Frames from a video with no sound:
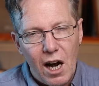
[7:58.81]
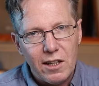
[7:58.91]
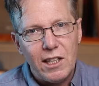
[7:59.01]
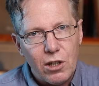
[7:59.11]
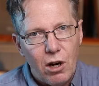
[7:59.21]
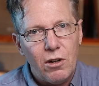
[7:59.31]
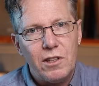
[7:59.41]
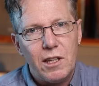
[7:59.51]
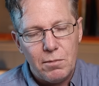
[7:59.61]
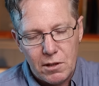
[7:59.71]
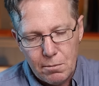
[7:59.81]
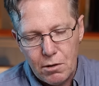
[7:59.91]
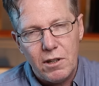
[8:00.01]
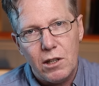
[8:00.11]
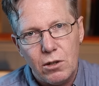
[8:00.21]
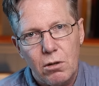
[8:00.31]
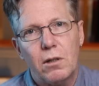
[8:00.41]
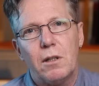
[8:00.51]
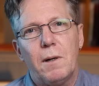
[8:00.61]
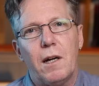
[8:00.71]
these concepts that Maria
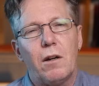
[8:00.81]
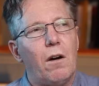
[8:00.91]
talked about